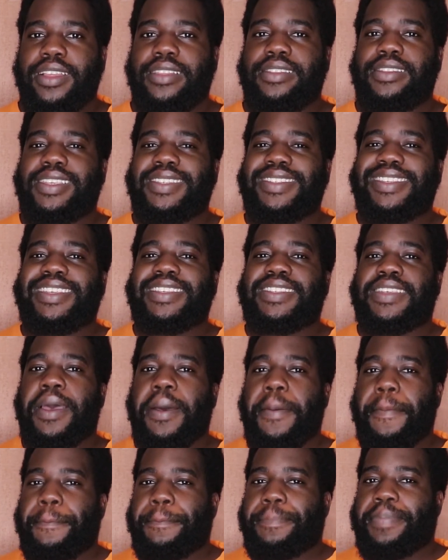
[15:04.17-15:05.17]
This
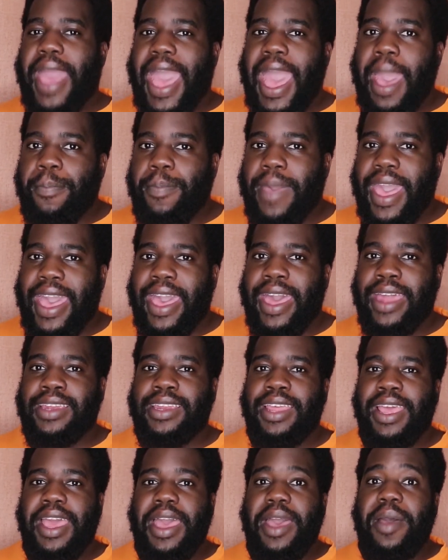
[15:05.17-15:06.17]
is Batman.
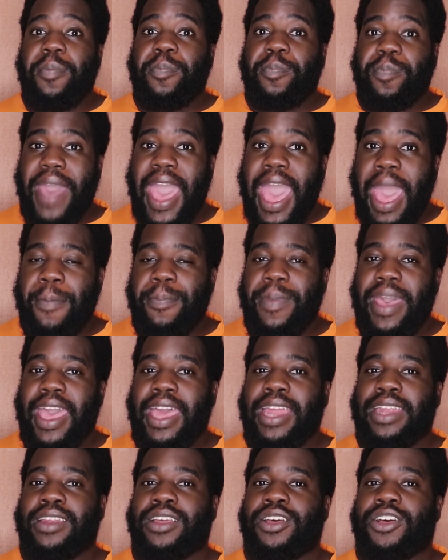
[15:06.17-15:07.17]

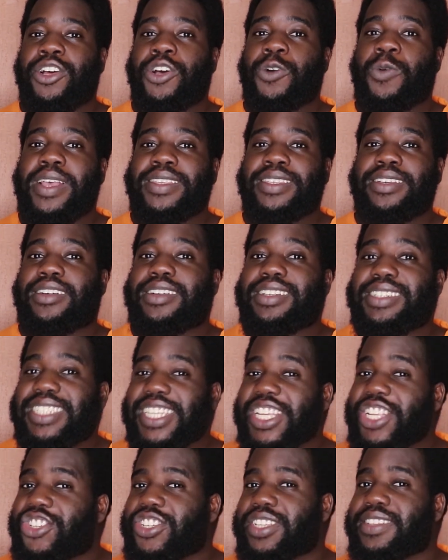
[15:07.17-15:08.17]
Batman, who has a
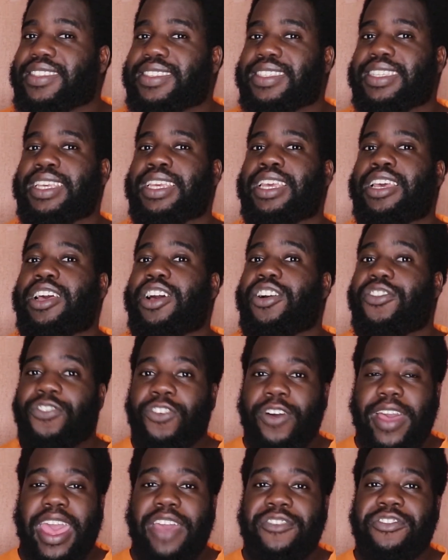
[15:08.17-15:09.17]
contingency
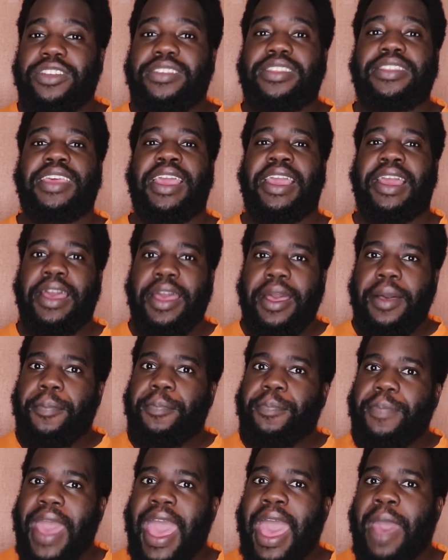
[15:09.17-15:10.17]
for everything.
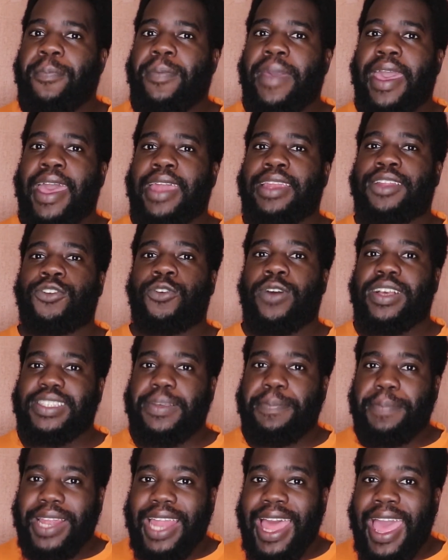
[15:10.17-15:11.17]
Batman, who has
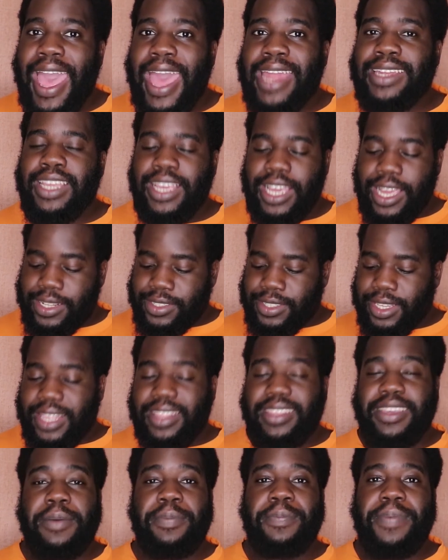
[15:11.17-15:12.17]
a plan to
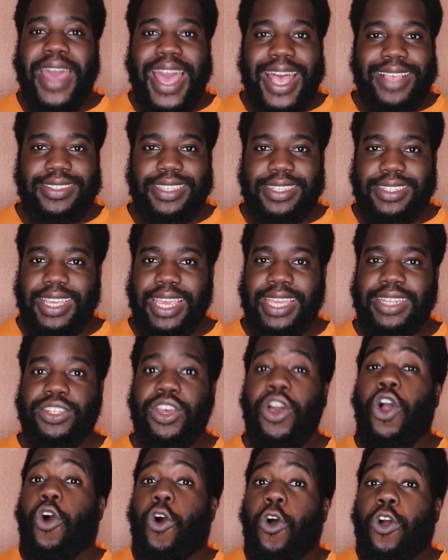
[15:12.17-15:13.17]
incapacitate
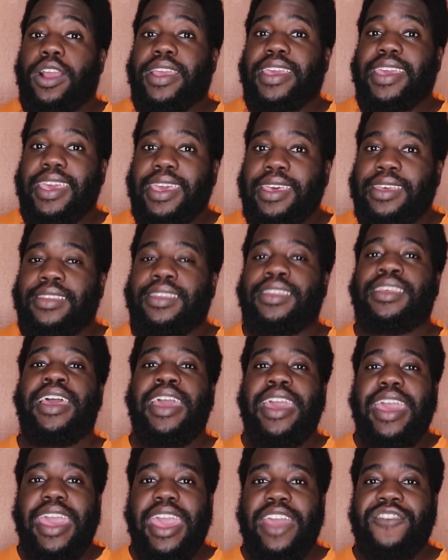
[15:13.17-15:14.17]
or kill
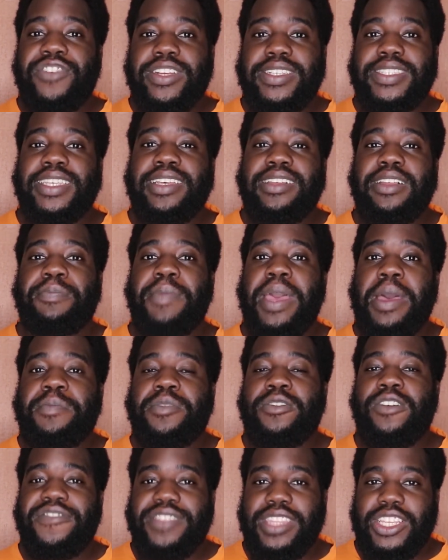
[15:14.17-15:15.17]
every single
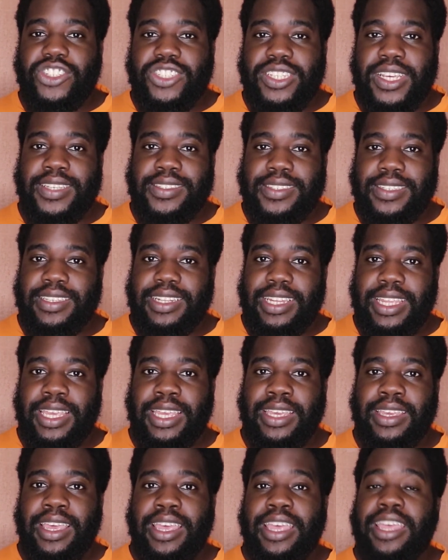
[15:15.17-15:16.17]
member of the Justice
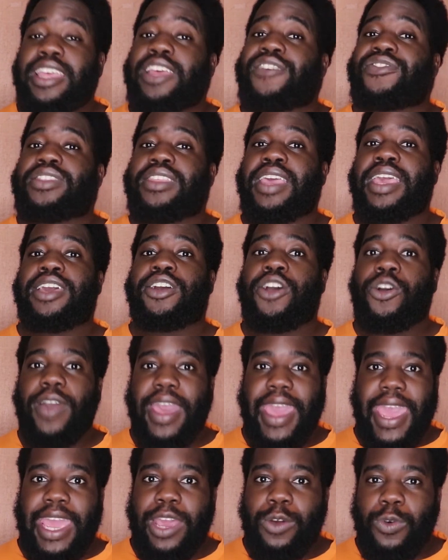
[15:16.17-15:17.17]
League if they go
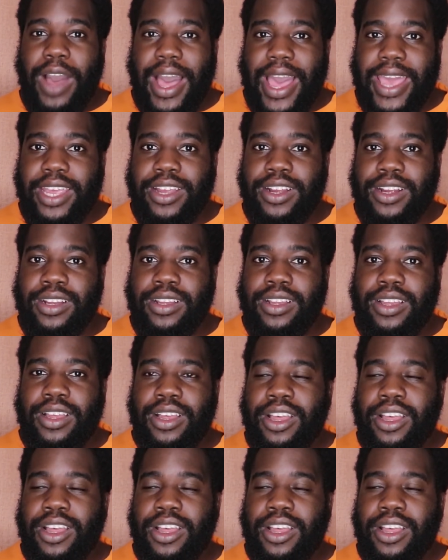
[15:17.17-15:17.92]
haywire.